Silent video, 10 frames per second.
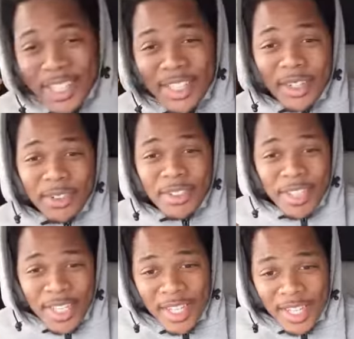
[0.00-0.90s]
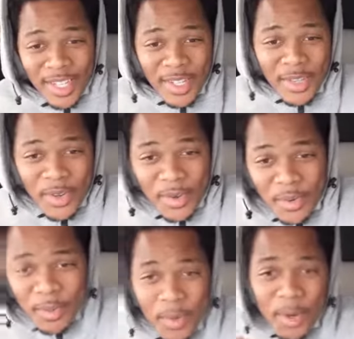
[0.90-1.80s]
13
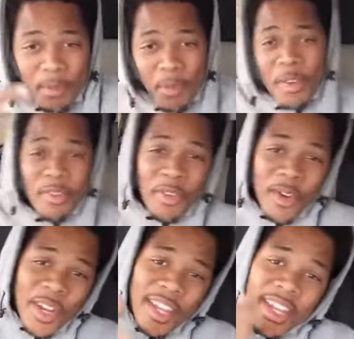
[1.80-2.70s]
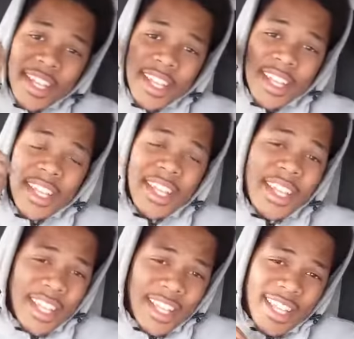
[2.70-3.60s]
with a boyfriend,
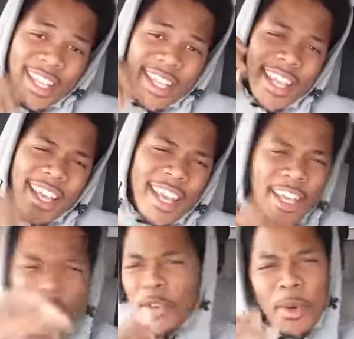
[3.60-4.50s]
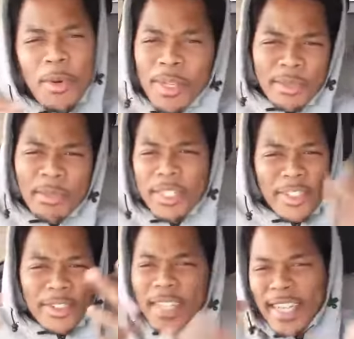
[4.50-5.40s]
and you don't expect
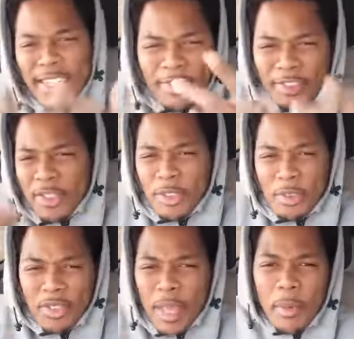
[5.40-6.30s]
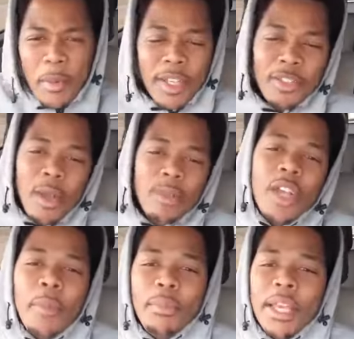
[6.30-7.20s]
your daddy to feel some type of way. So I'm
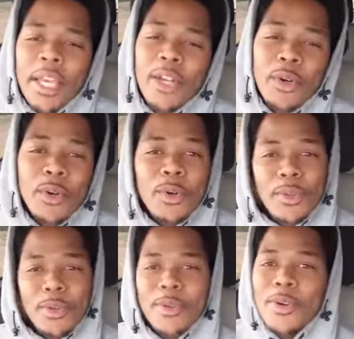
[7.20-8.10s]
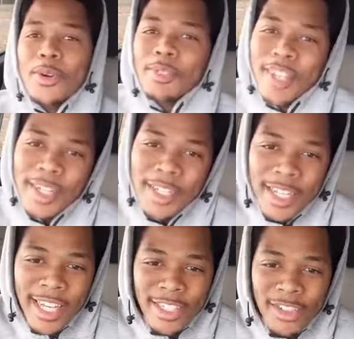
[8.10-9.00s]
trying to play it cool, you know. I'm trying
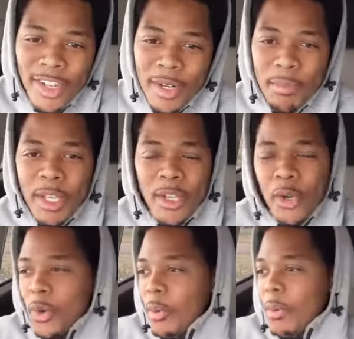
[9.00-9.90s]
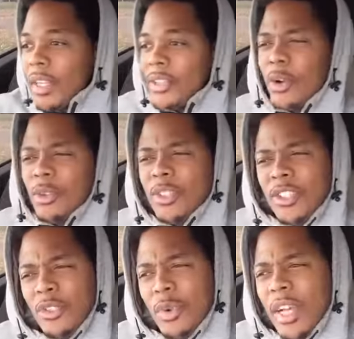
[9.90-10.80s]
to be cool about the whole
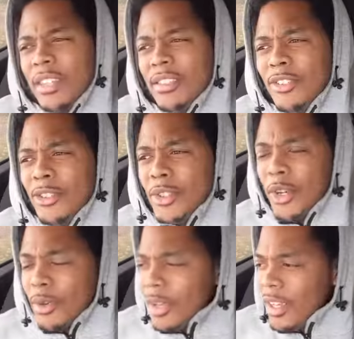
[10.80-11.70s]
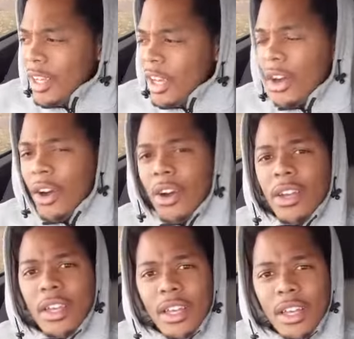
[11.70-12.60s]
situation, you know.
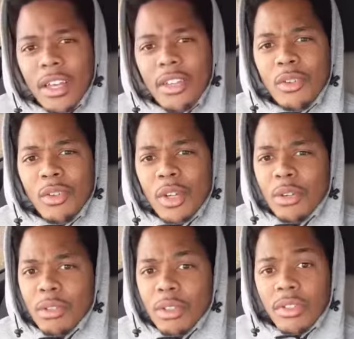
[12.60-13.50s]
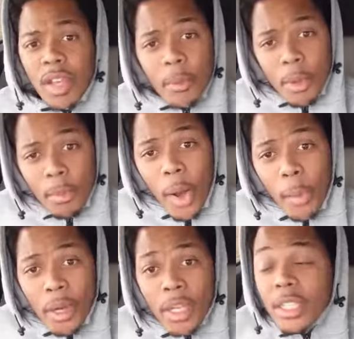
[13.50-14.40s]
Yeah, you know, tell me
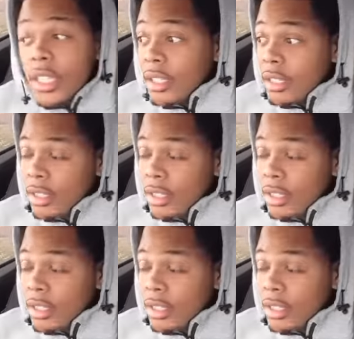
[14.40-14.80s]
about Buddy.